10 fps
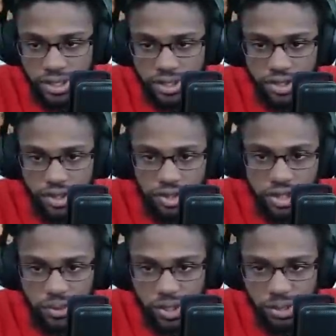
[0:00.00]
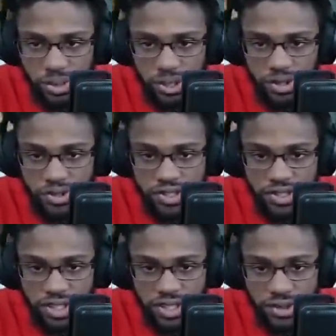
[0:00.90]
you don't need to worry about
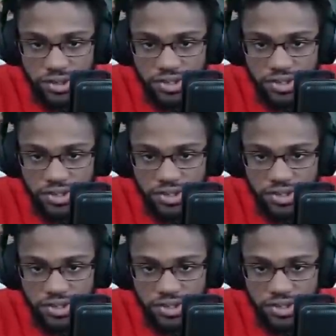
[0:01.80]
using the heals